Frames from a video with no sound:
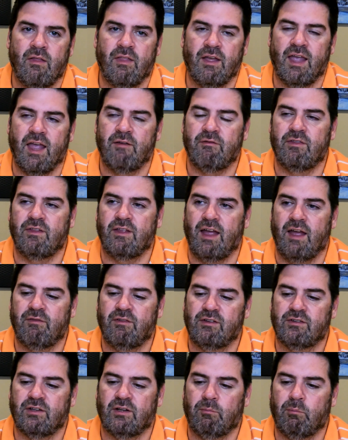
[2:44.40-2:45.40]
they have
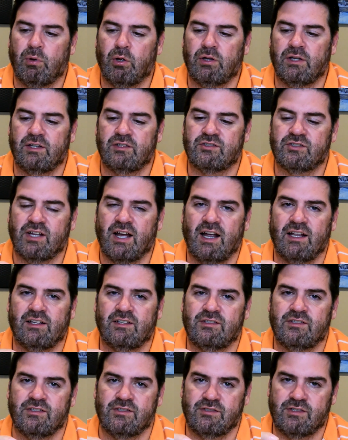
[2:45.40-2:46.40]
these little bullet
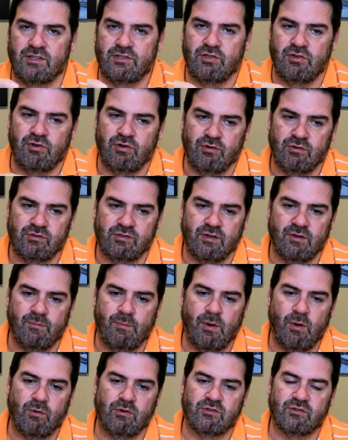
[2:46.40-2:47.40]
styluses that you use to
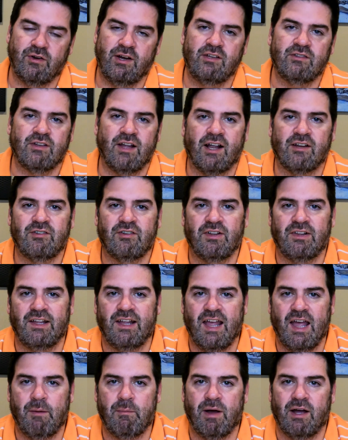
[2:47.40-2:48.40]
poke screens, and I accidentally
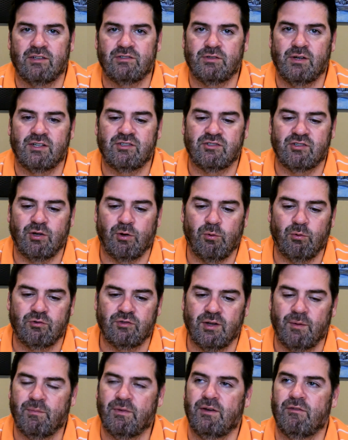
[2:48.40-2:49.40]
kept mine, so I stole
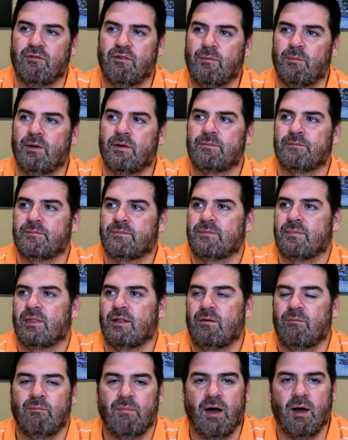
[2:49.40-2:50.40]
something from a
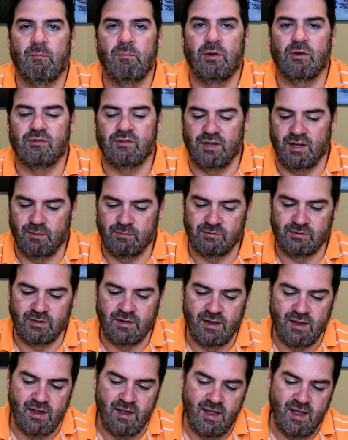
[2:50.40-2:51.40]
mob museums.
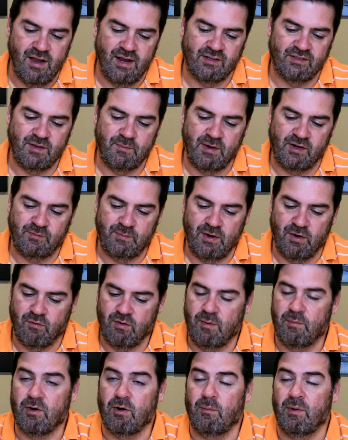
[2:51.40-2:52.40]
Guess that makes me a
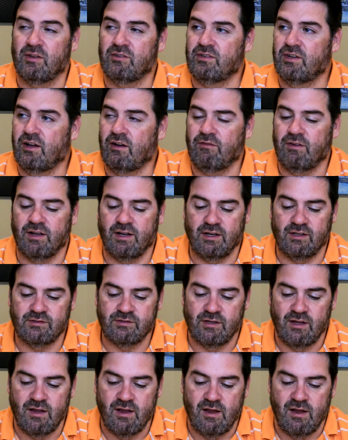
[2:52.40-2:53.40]
criminal myself, I
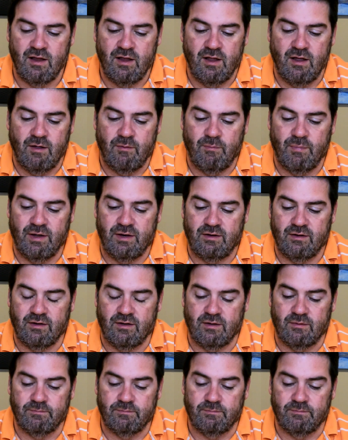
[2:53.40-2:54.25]
guess. But